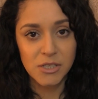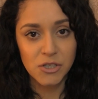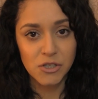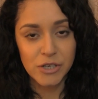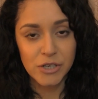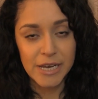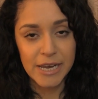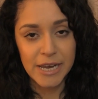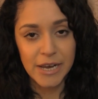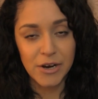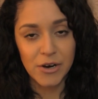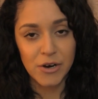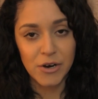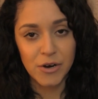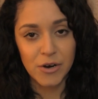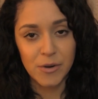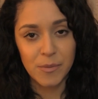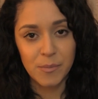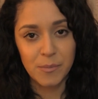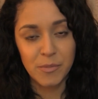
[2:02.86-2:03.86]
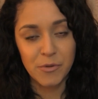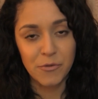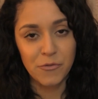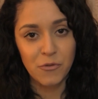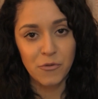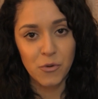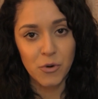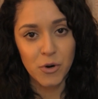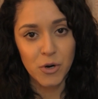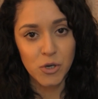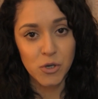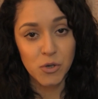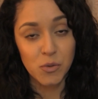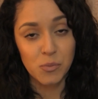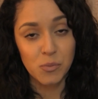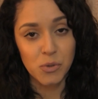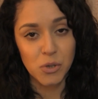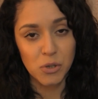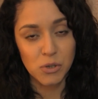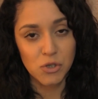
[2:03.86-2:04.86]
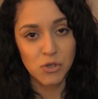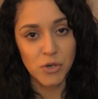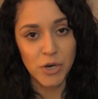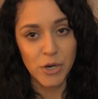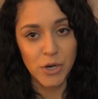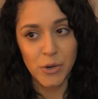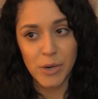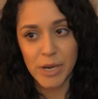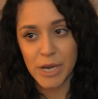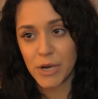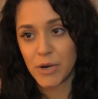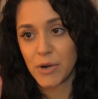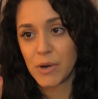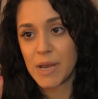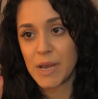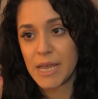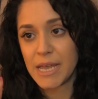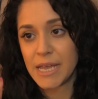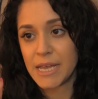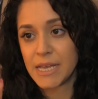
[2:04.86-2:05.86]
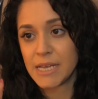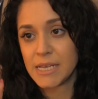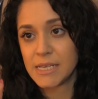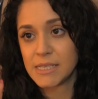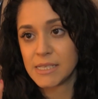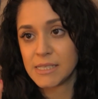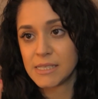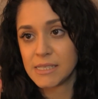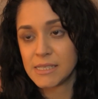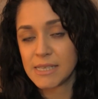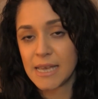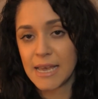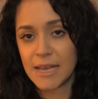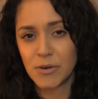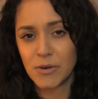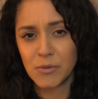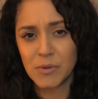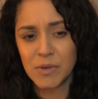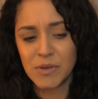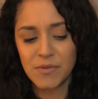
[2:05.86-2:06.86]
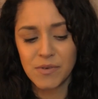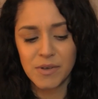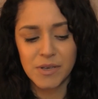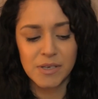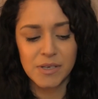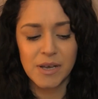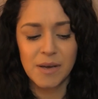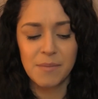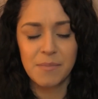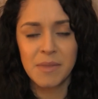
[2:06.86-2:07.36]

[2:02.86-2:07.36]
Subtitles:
in your hair before you blow dry your hair, and I don't even